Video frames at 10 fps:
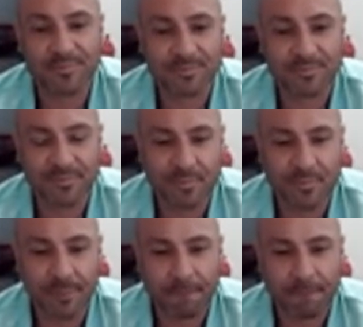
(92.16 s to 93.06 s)

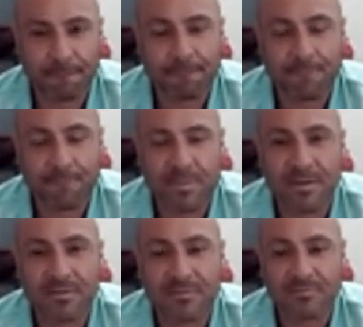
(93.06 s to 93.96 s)

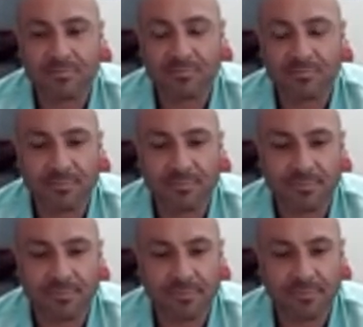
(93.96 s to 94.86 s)

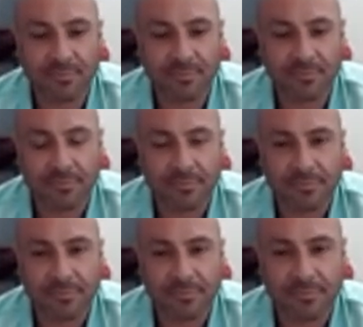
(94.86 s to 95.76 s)

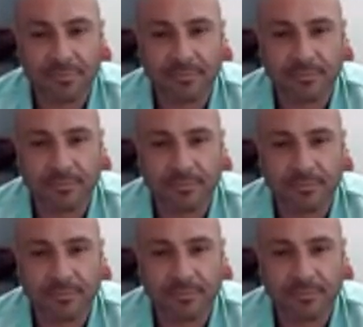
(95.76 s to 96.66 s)

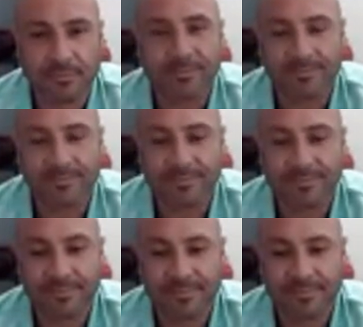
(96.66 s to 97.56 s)

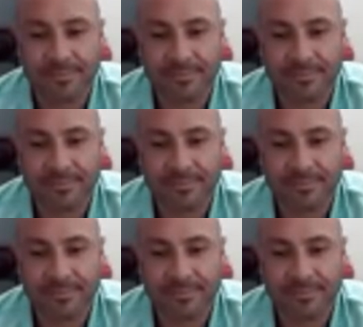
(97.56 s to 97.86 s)
(silent)